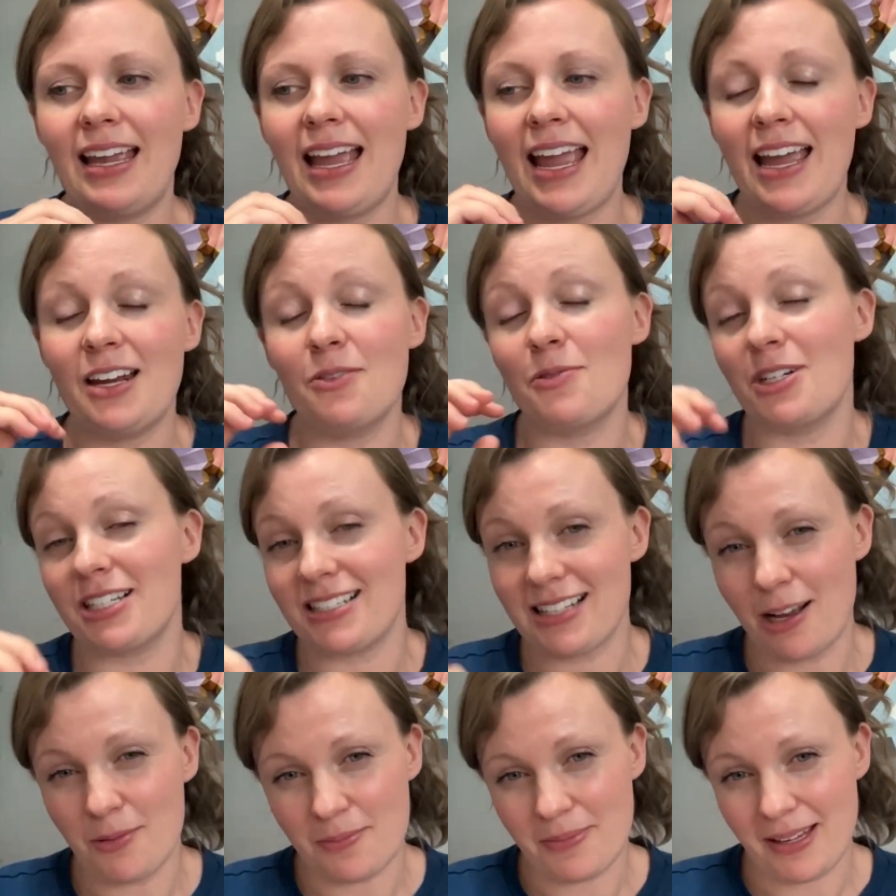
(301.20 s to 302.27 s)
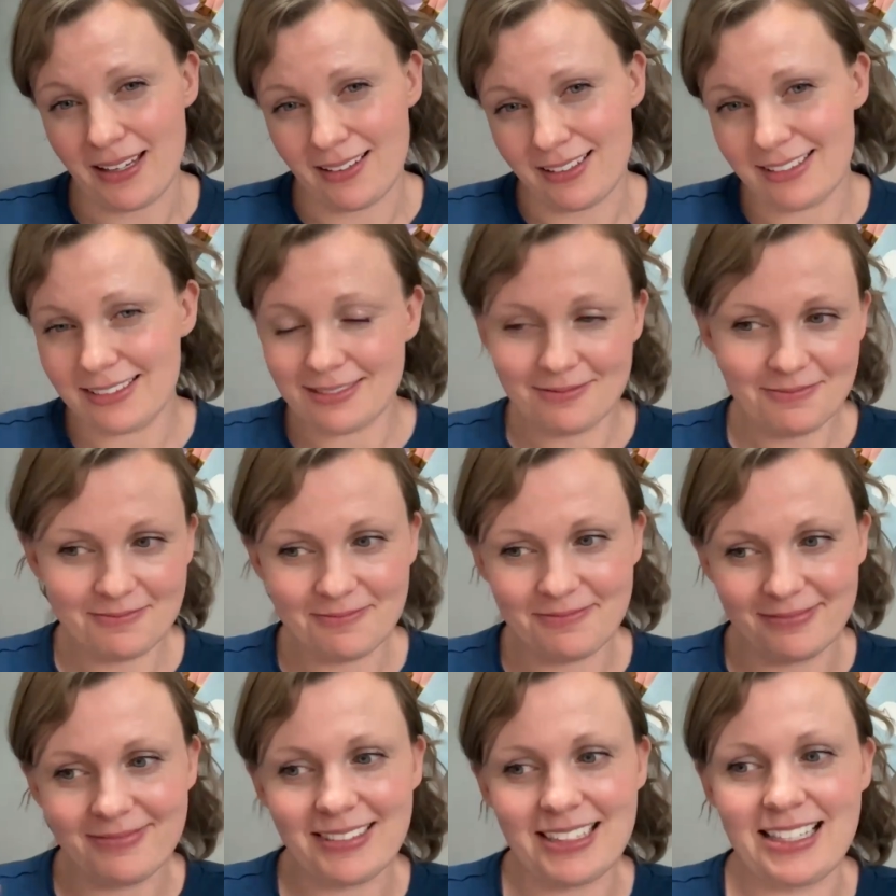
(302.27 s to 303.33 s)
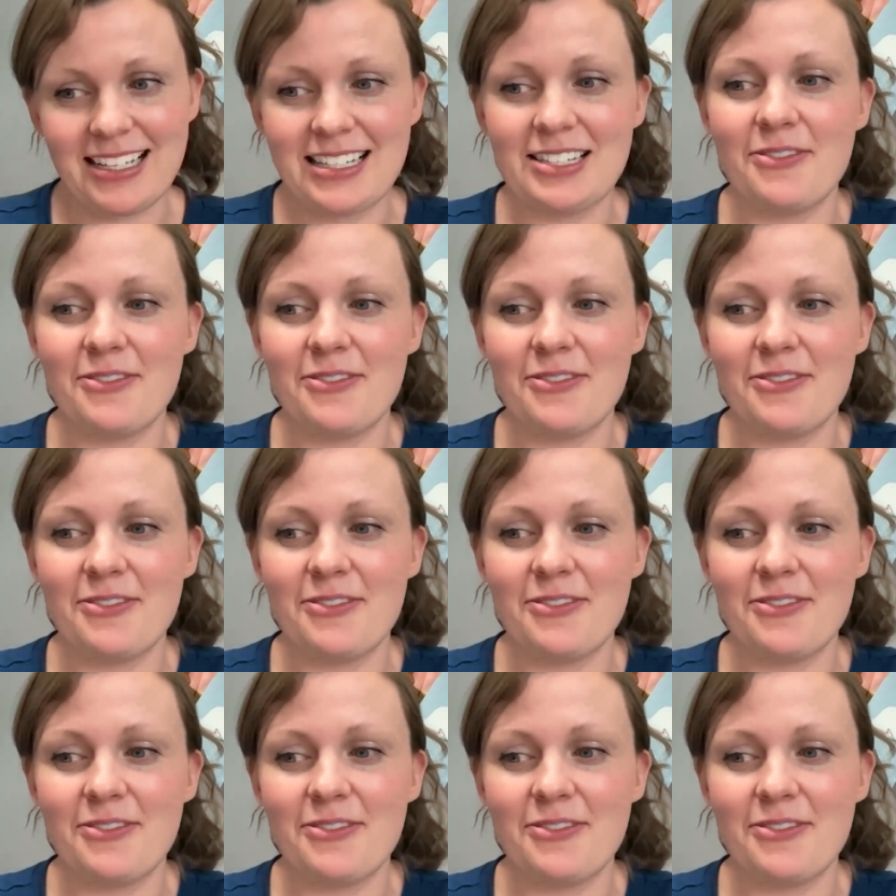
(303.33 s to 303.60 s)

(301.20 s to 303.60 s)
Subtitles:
and we're just helping. It's